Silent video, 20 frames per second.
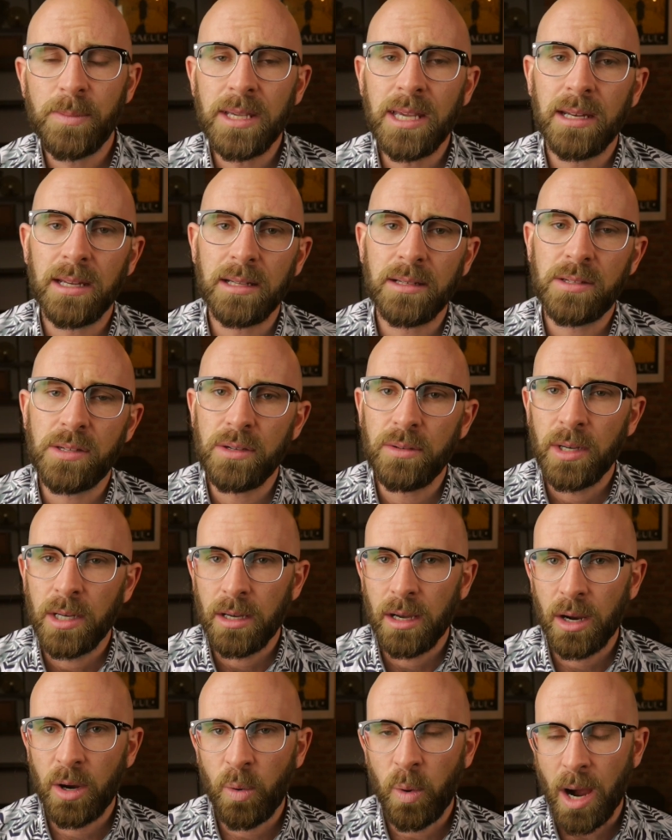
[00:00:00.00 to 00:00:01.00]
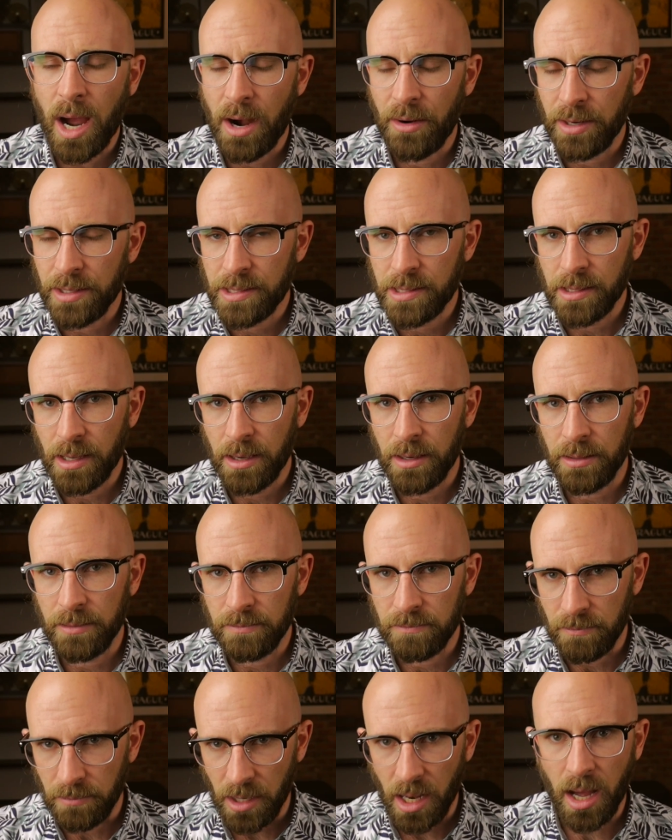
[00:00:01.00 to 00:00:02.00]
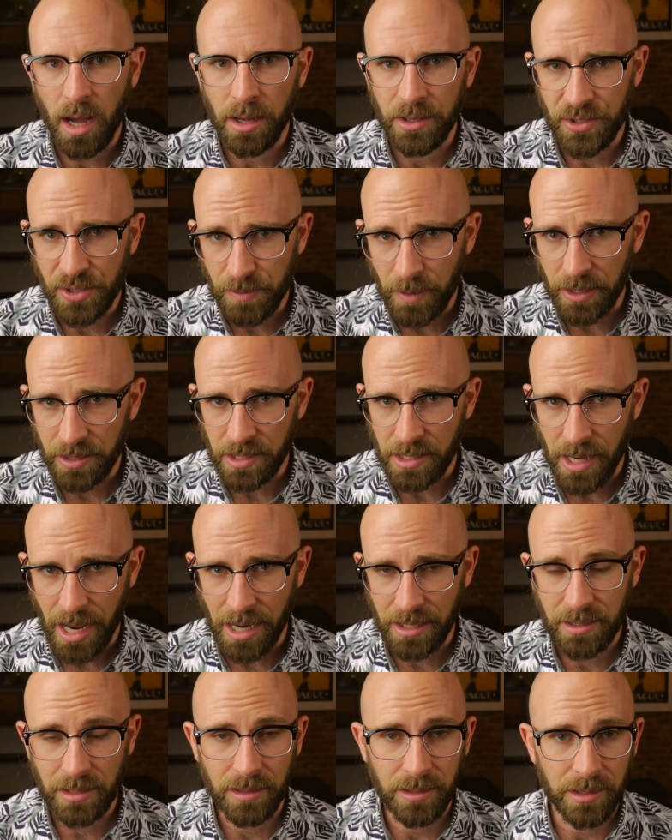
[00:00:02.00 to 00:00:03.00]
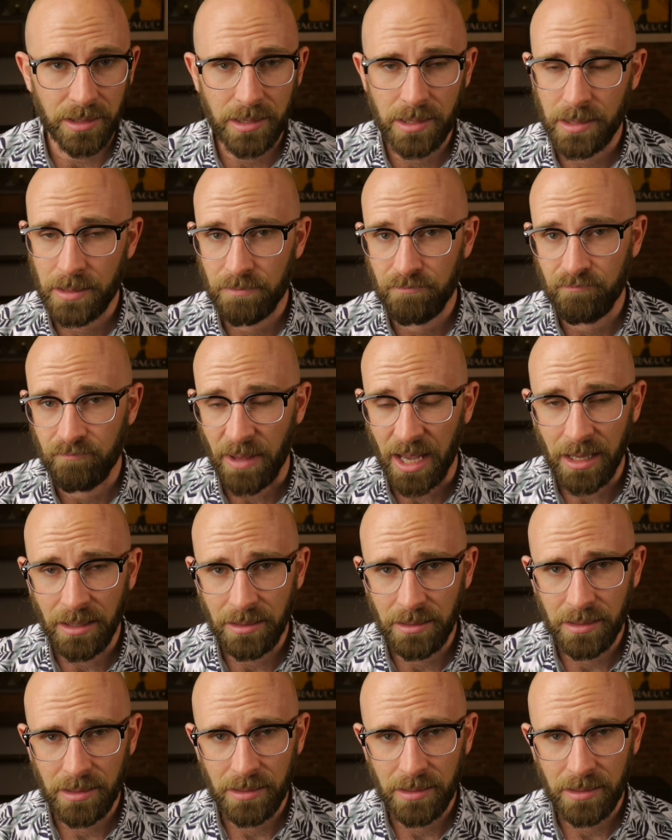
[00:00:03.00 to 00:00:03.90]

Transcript: beginning to acquire its own large multinationals, and